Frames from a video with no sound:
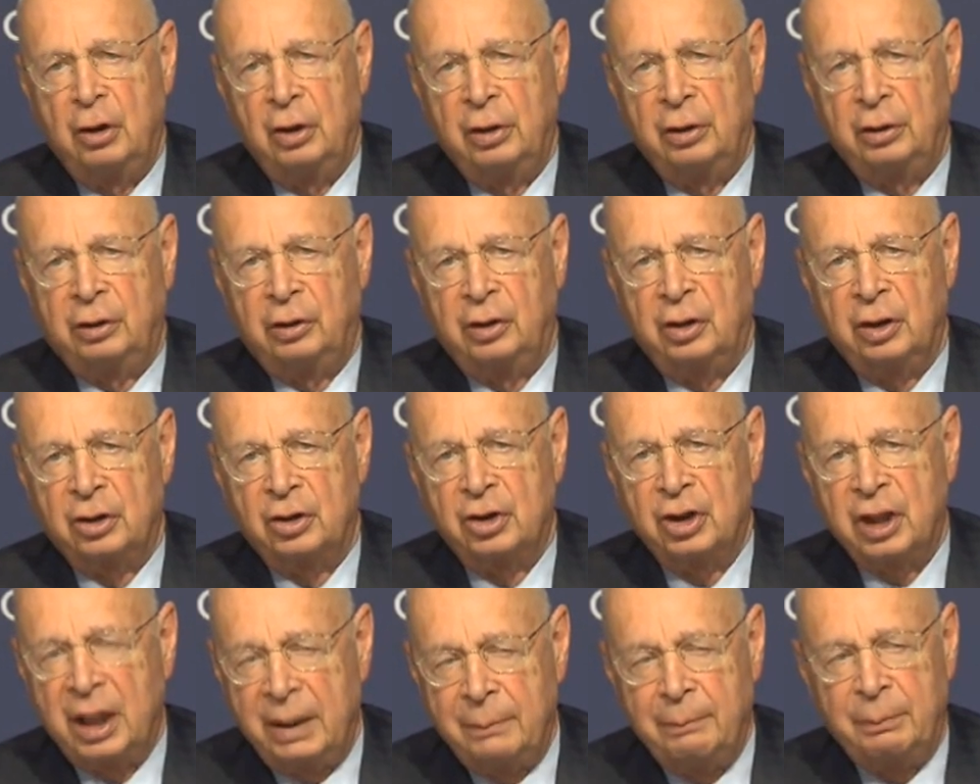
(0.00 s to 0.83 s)
and
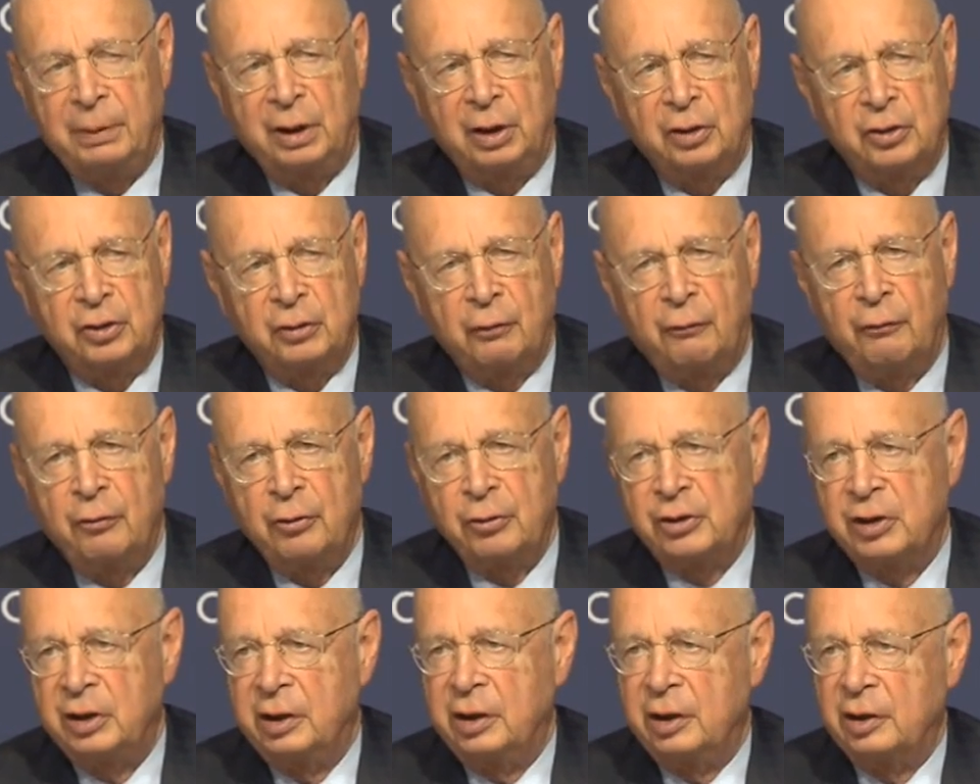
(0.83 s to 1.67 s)
that uh,
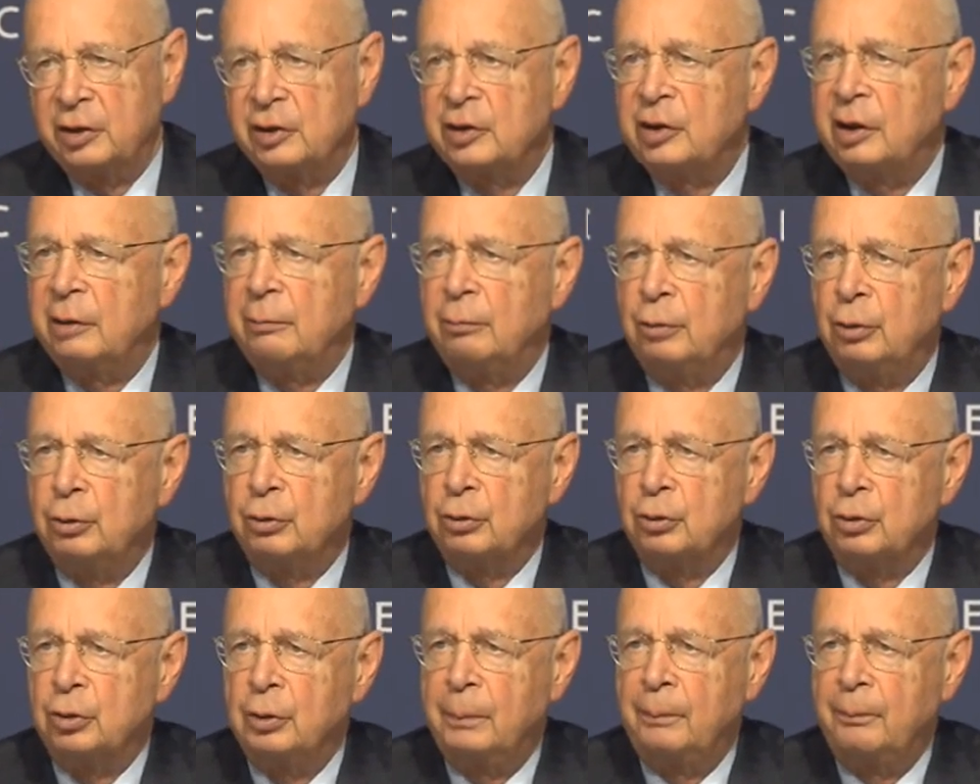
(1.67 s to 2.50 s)
bearing it
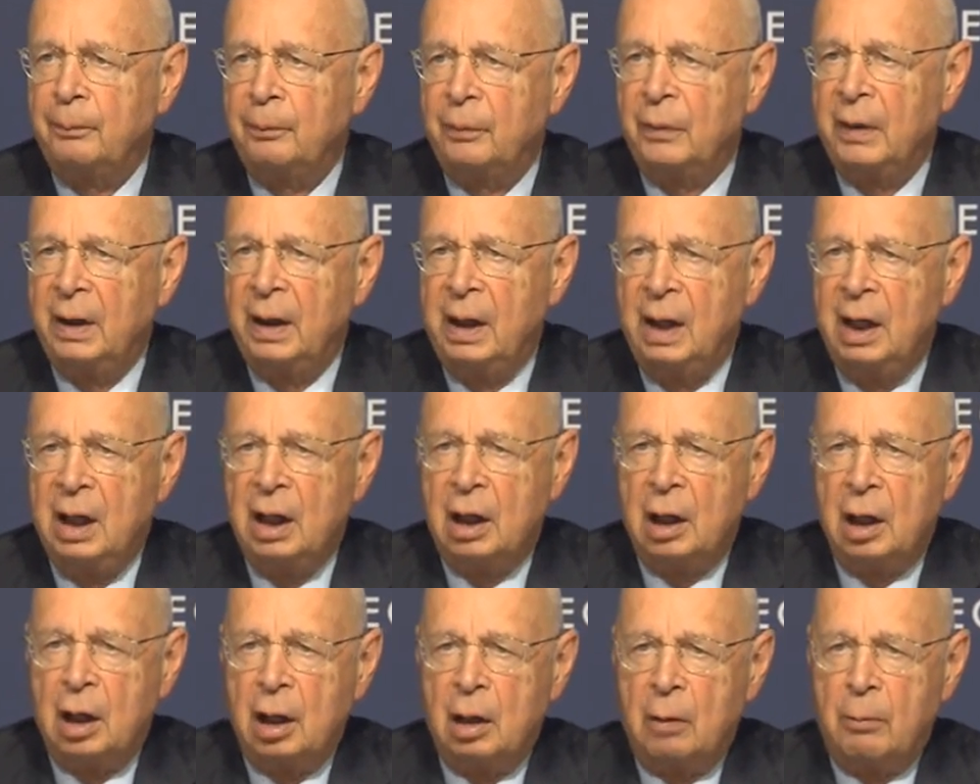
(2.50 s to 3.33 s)
has so
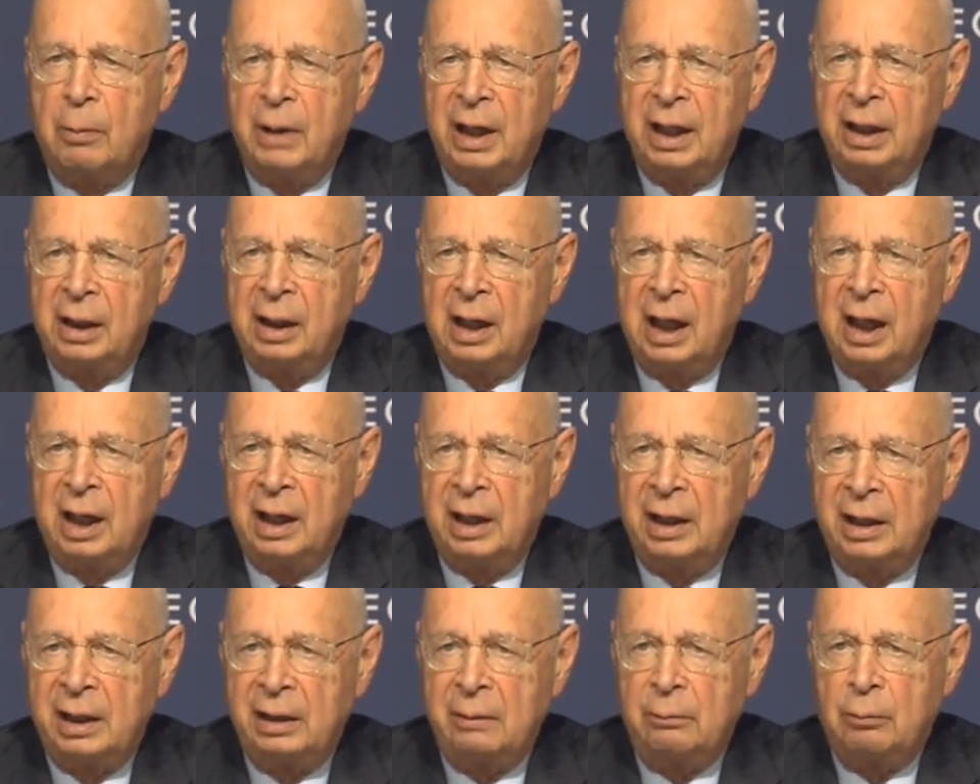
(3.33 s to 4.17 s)
much
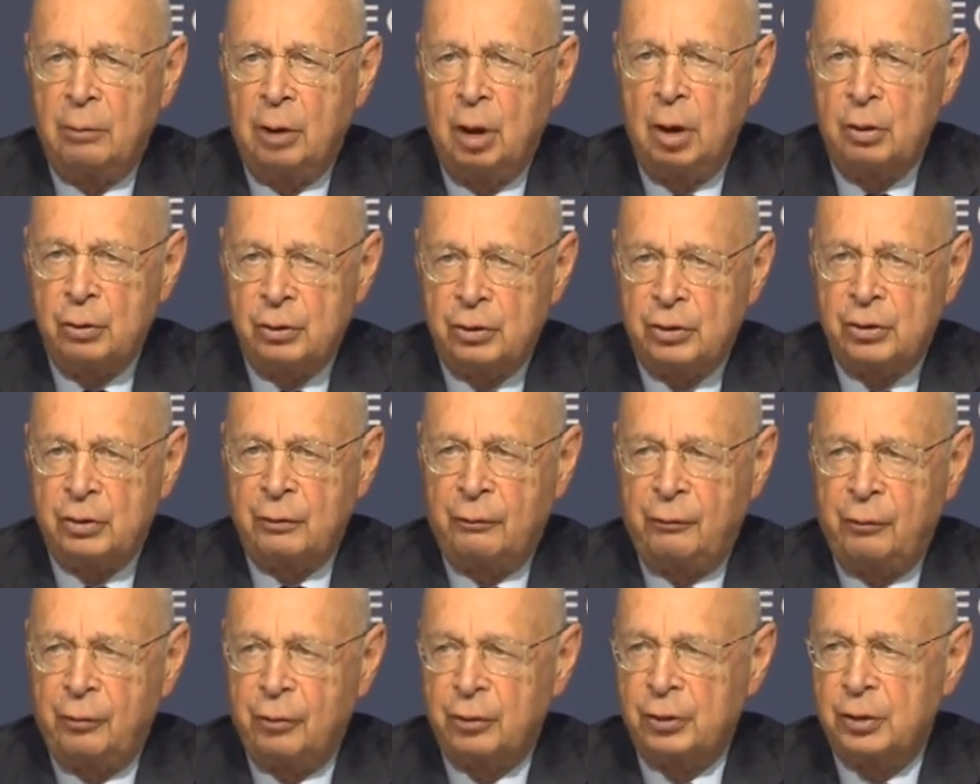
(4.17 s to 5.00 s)
responsibility that
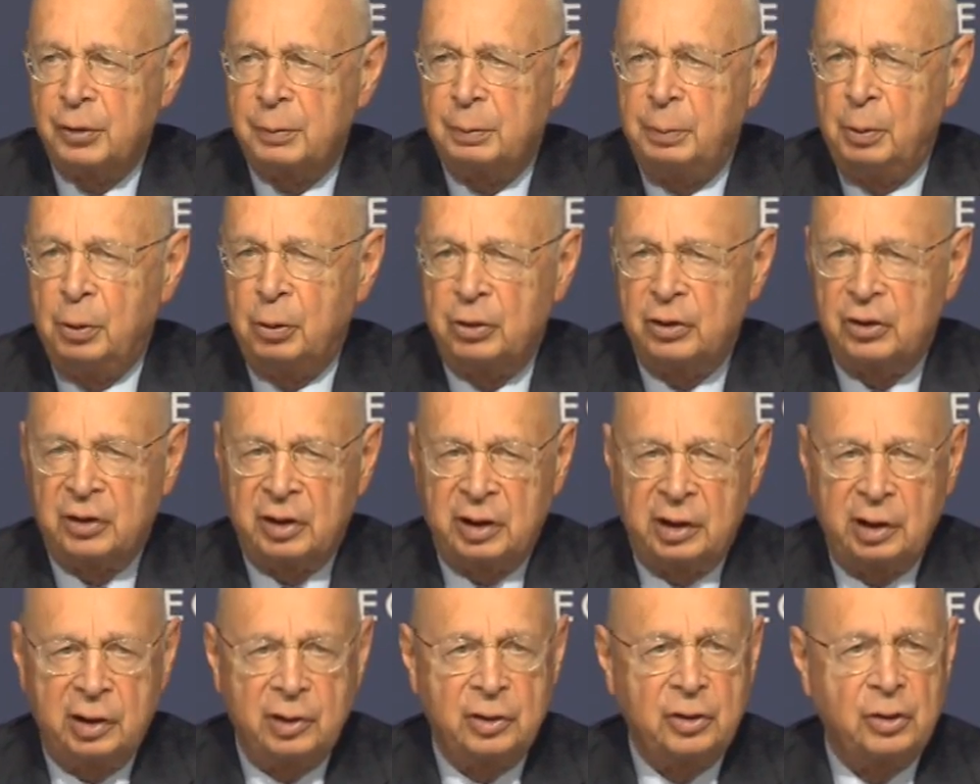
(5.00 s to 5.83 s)
it's not
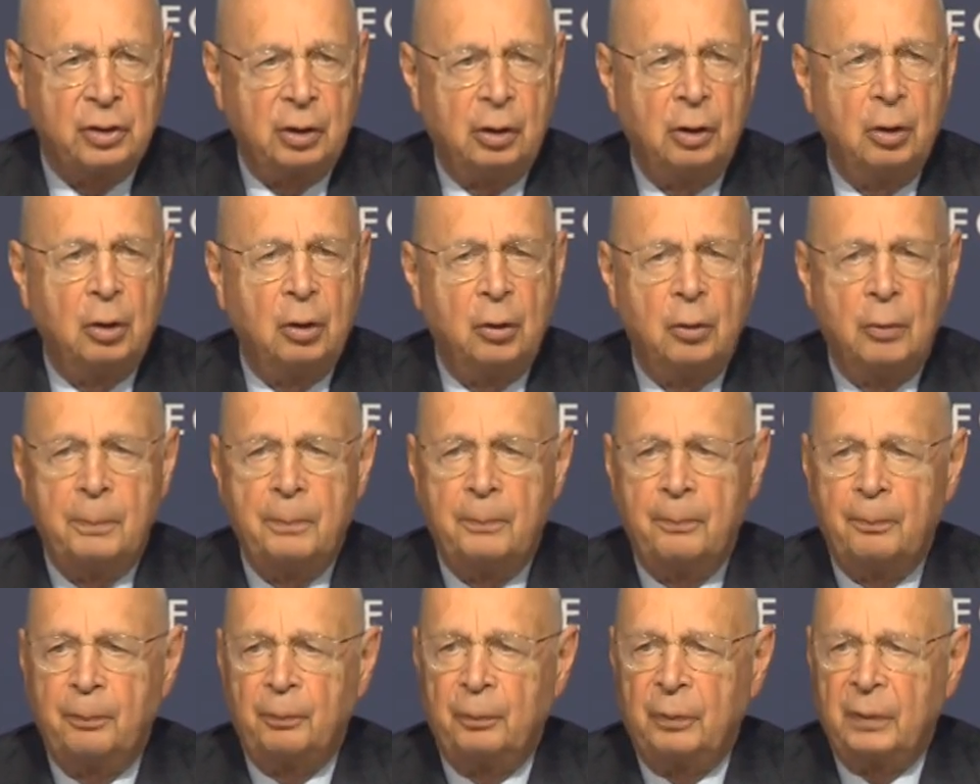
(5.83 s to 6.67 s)
worth
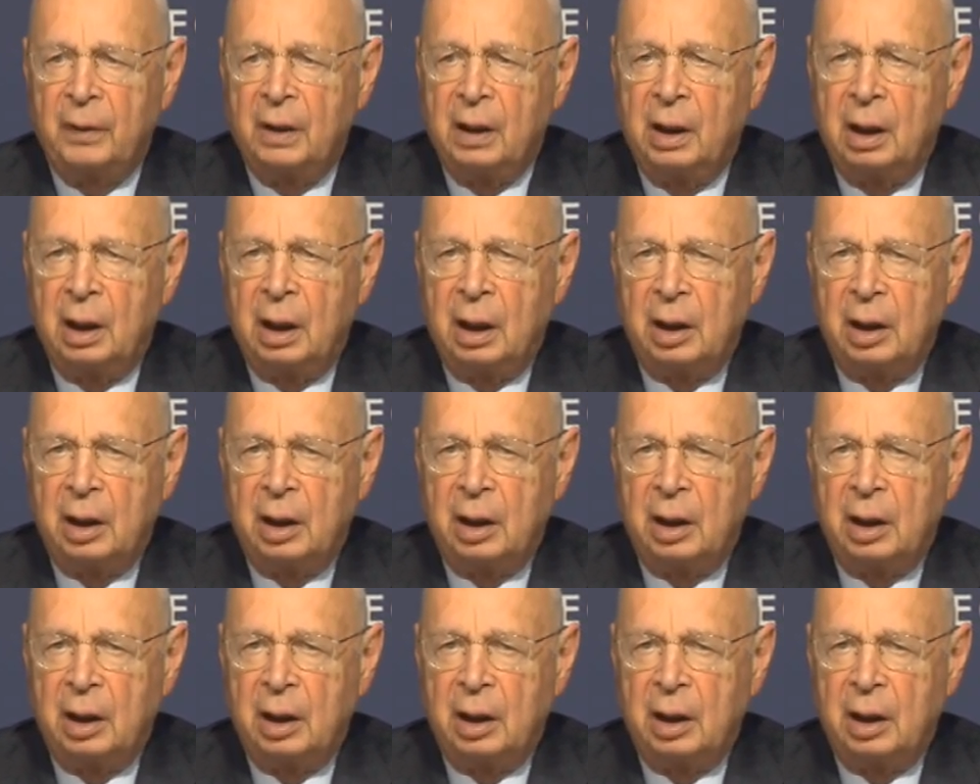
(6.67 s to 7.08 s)
taking.